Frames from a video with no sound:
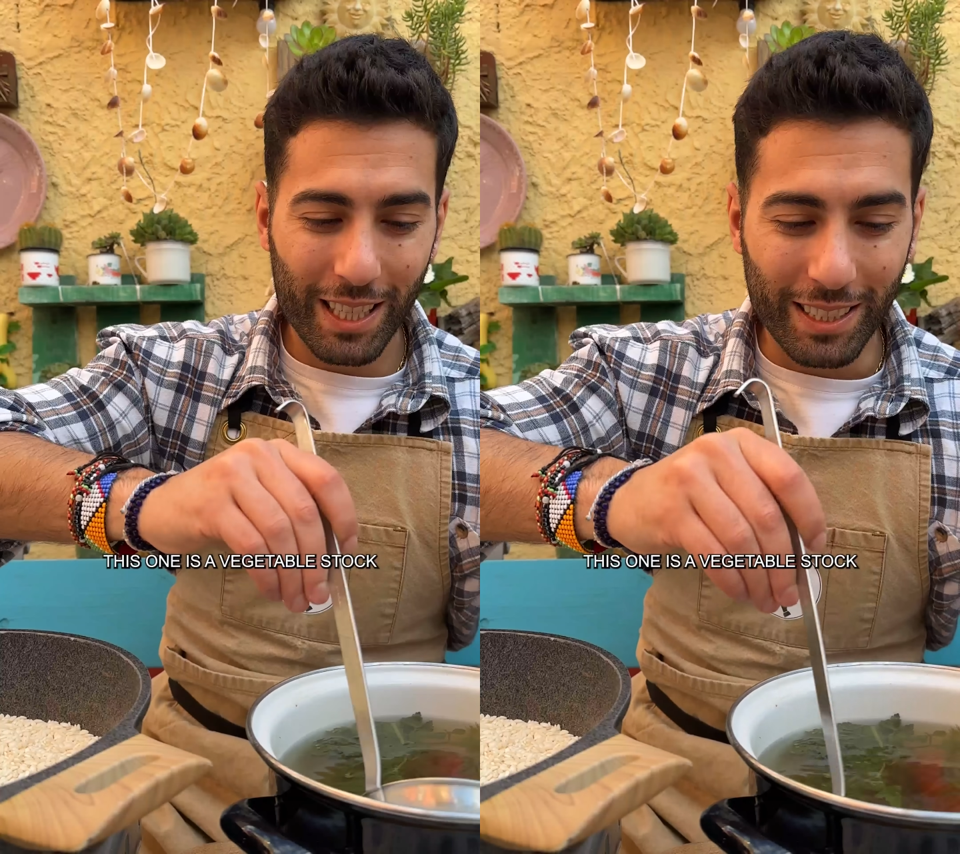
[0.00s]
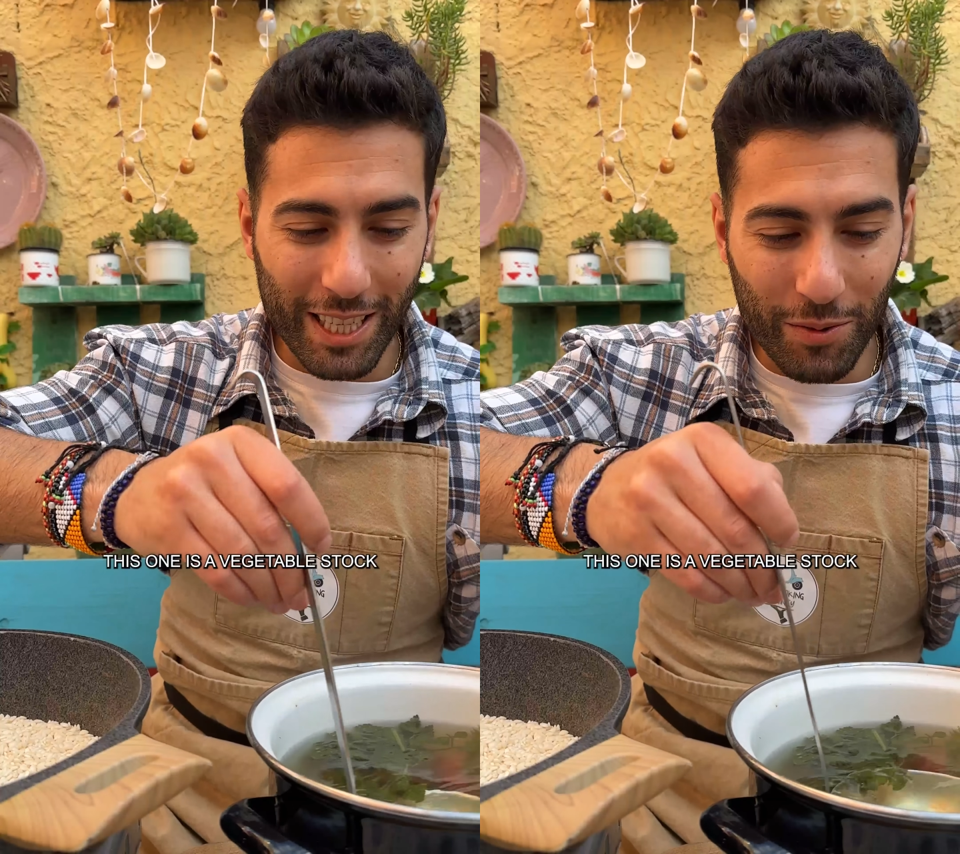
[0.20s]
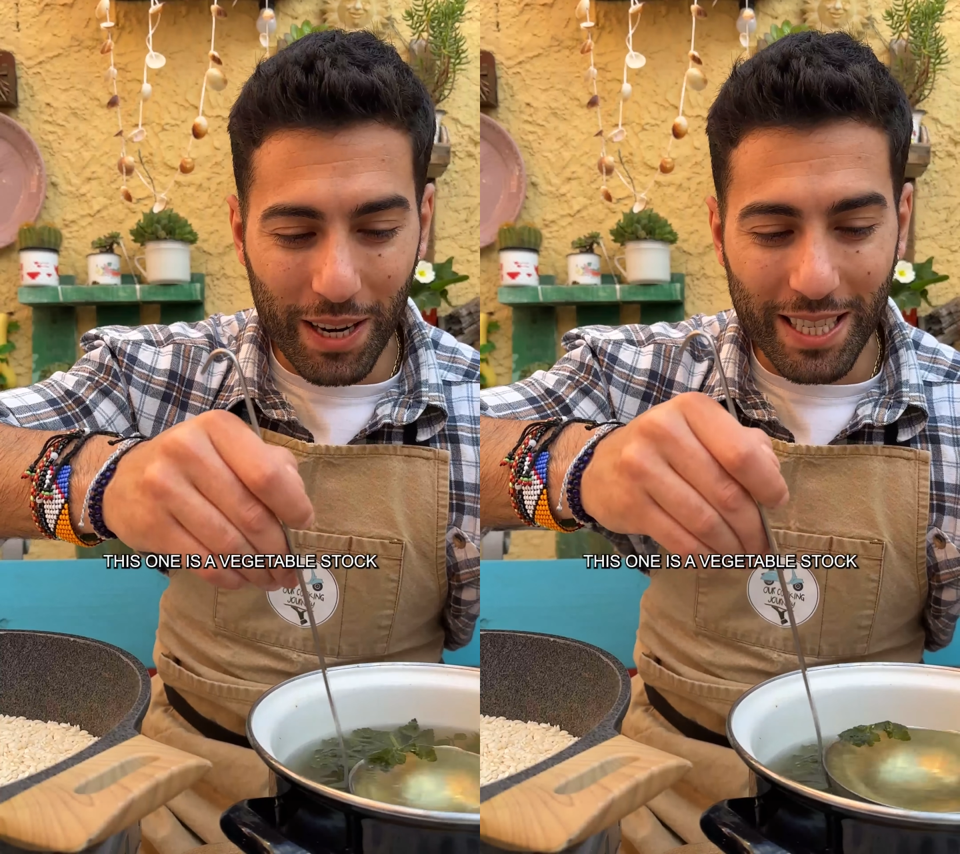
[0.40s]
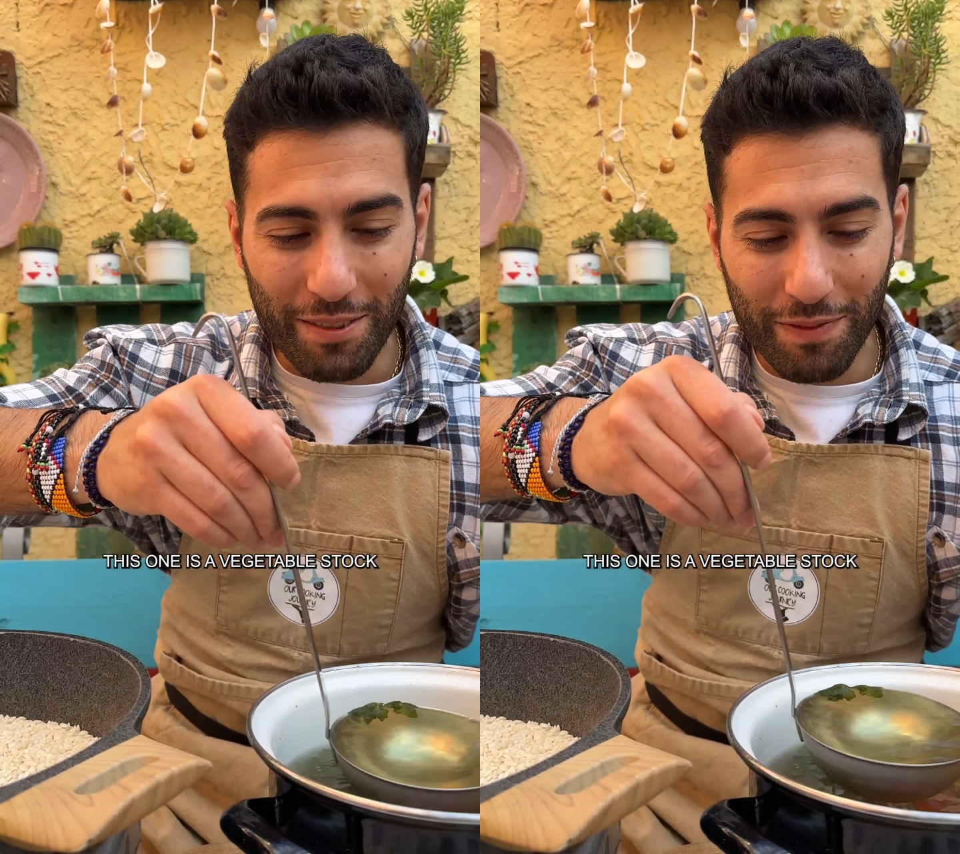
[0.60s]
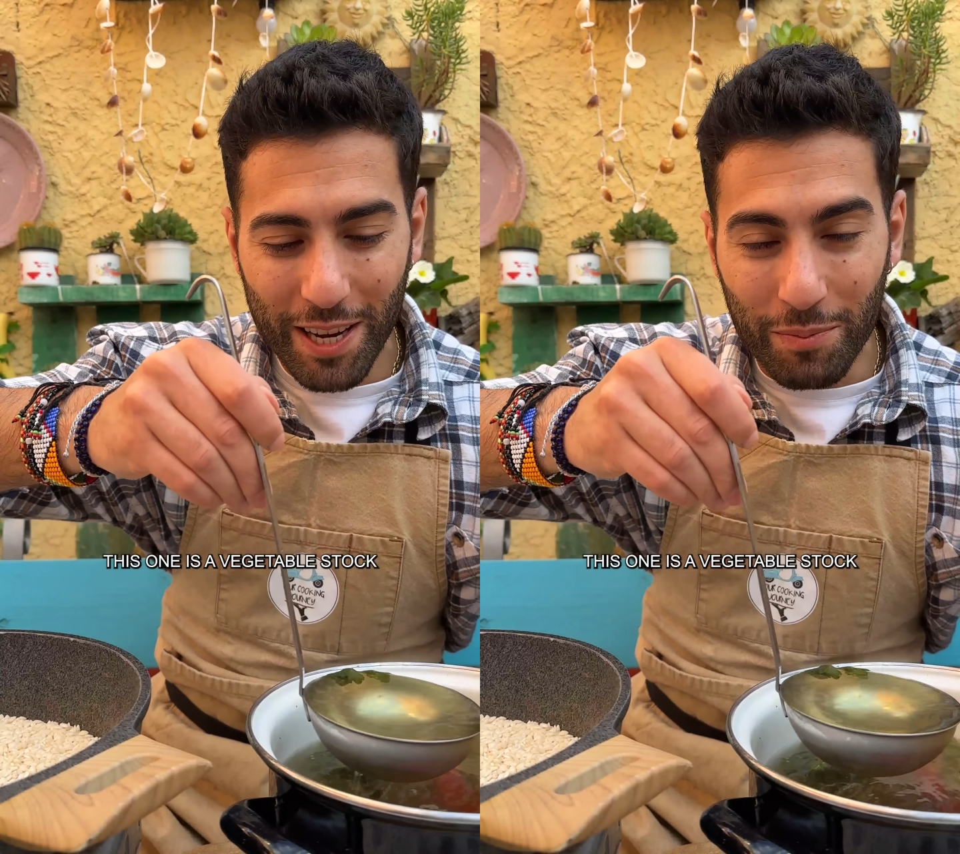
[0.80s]
This one is
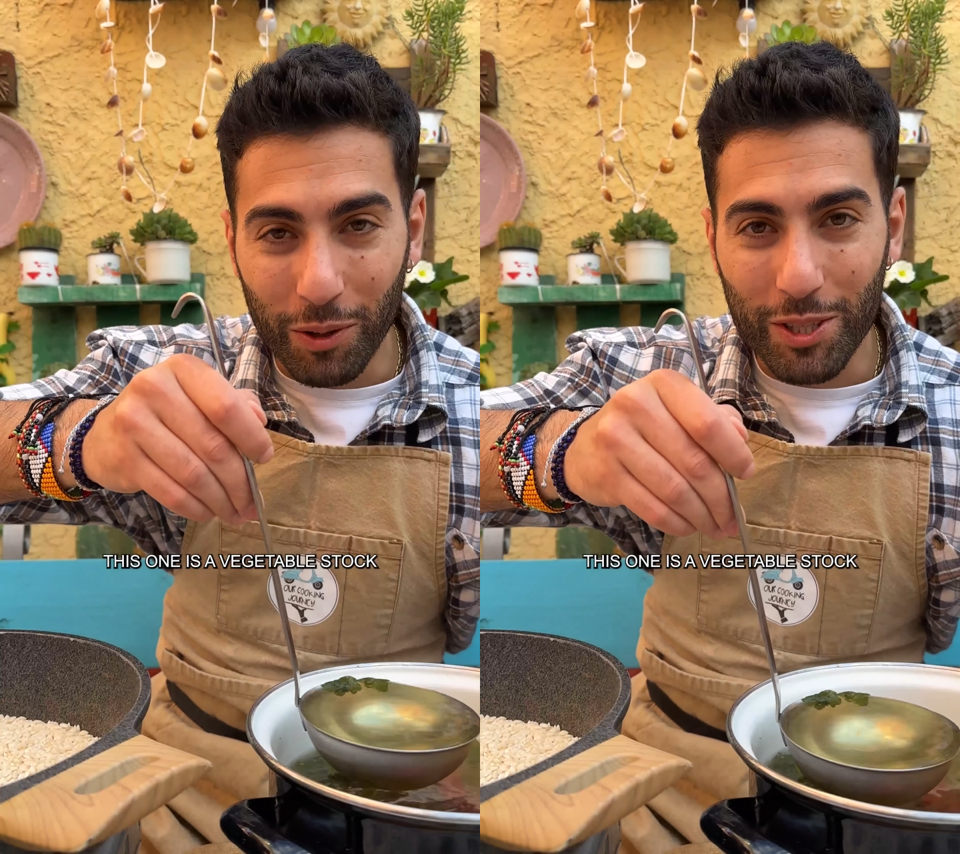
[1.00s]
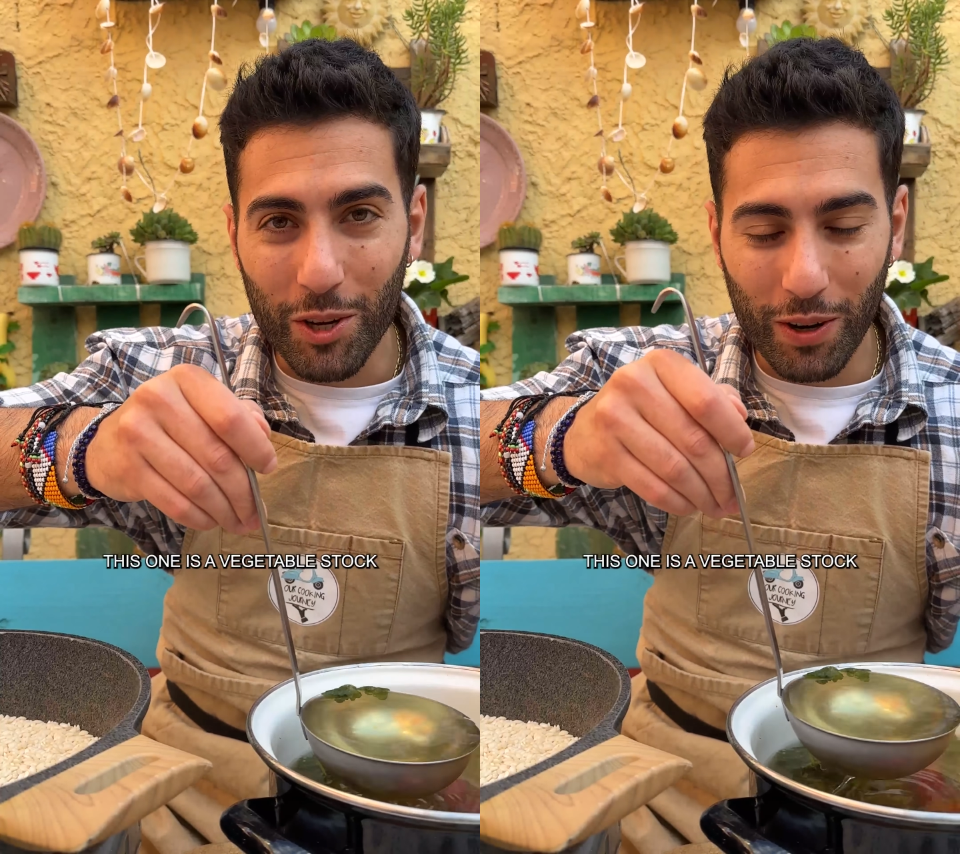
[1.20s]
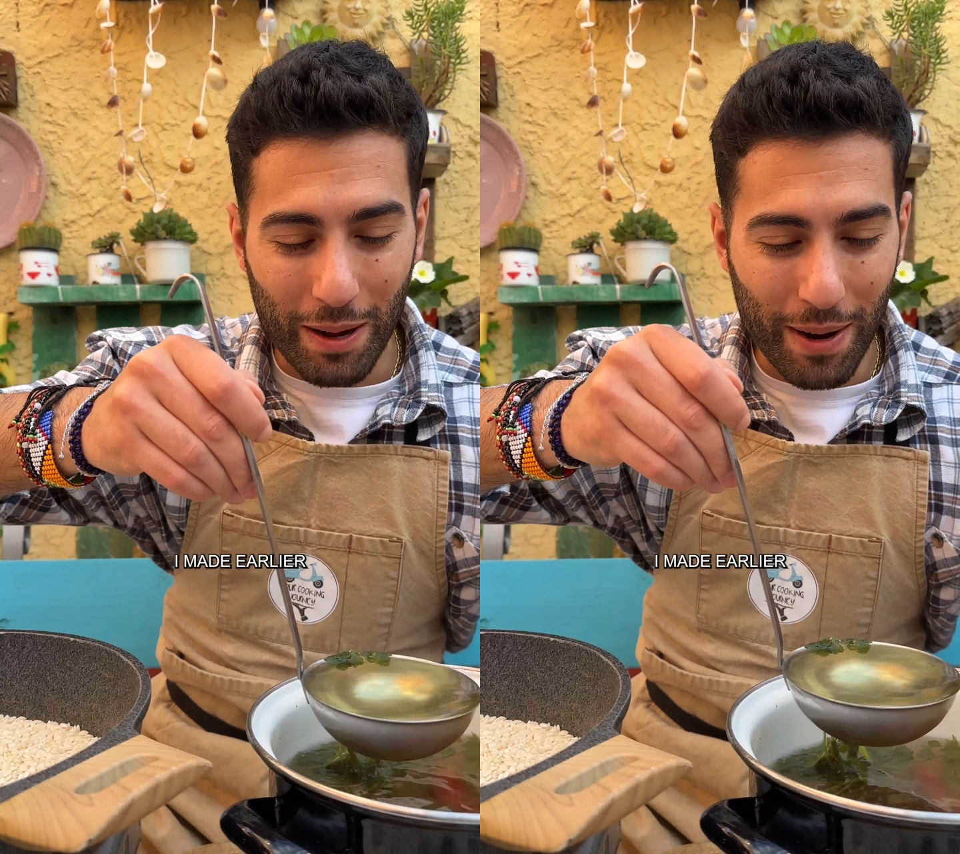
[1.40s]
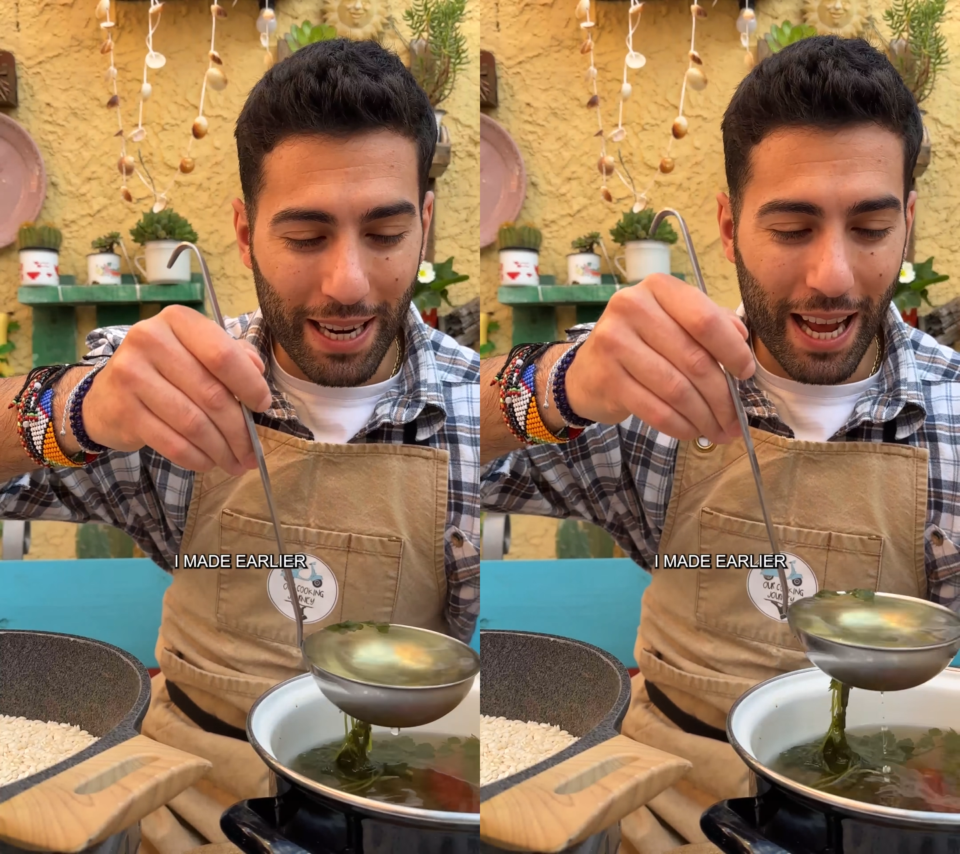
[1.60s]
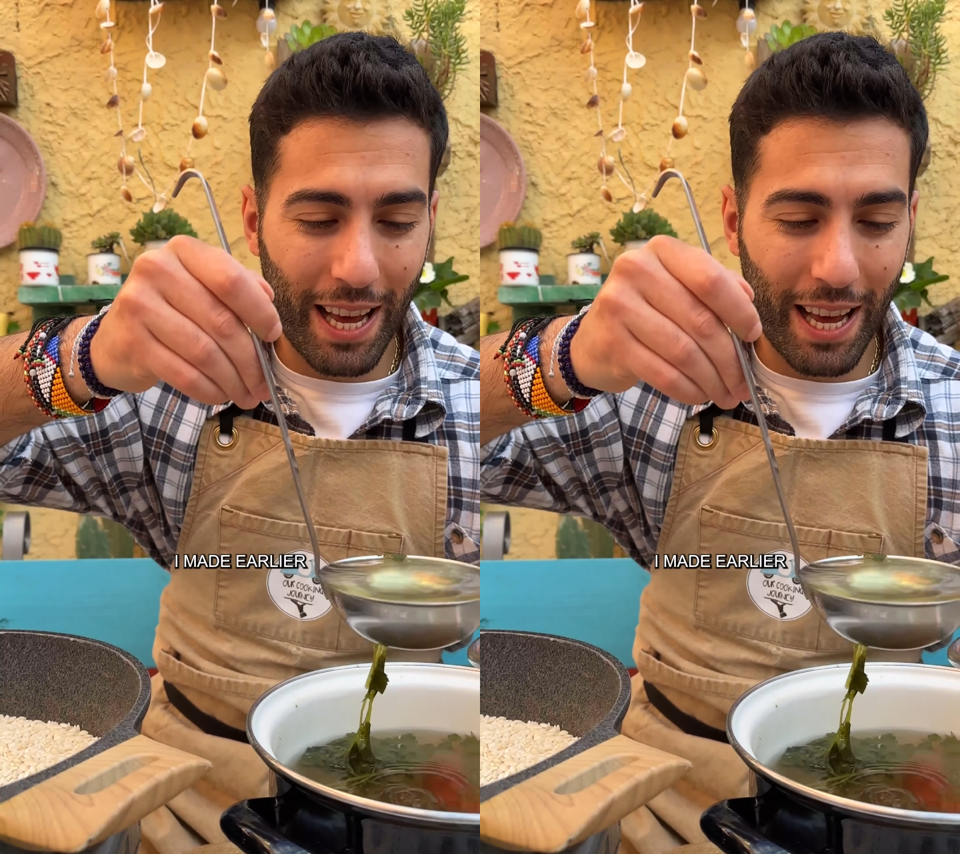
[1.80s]
a vegetable stock I made